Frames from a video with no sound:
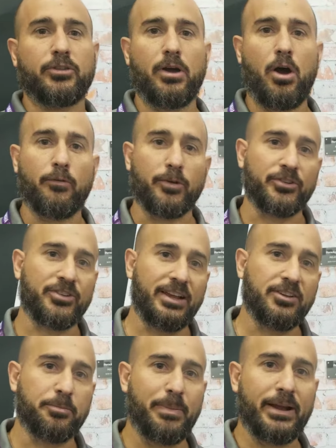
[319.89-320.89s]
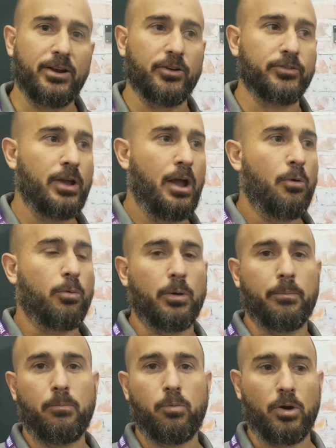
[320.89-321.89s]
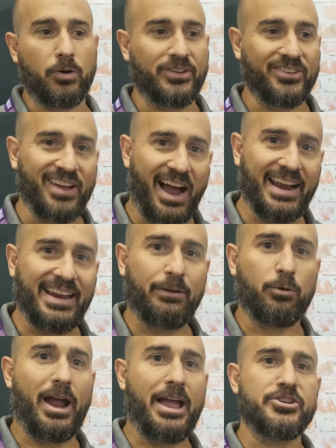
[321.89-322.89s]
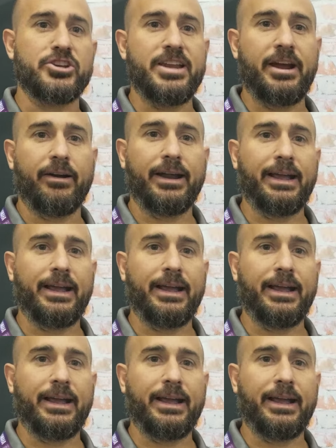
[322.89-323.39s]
the overseas speakers, we're designing, we're engineering.